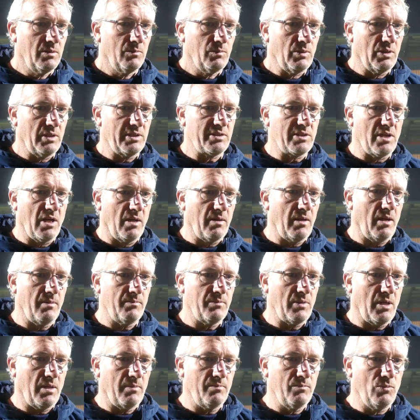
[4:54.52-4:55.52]
But listen,
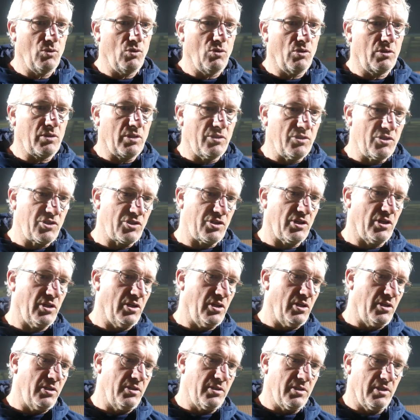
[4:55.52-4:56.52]
I'm more
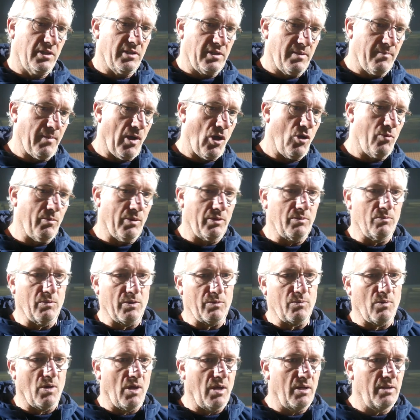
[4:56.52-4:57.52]
concerned at the moment
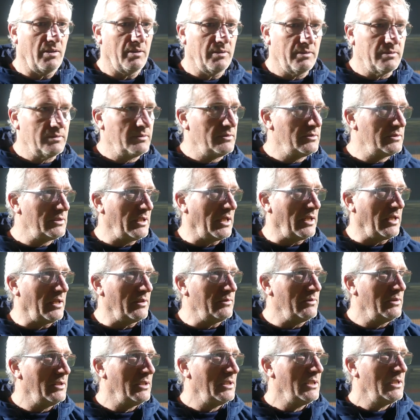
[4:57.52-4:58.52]
with what
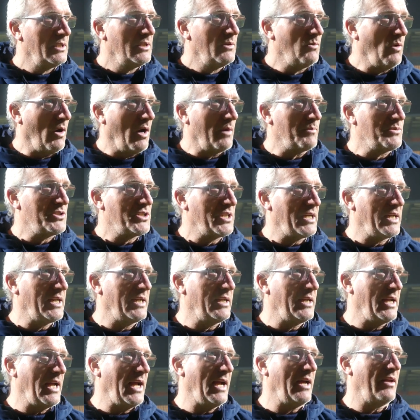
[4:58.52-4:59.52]
what I'm seeing
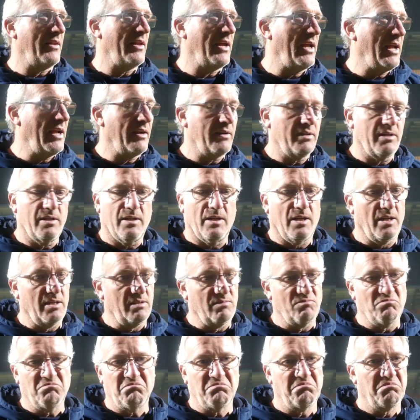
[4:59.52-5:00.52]
out there,
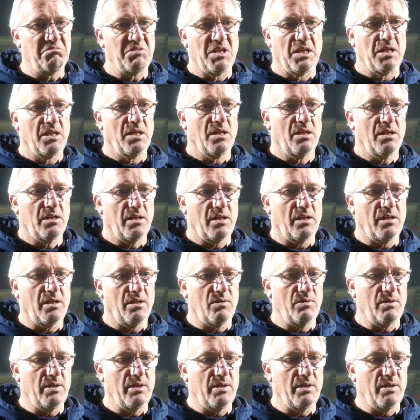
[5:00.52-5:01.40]
and you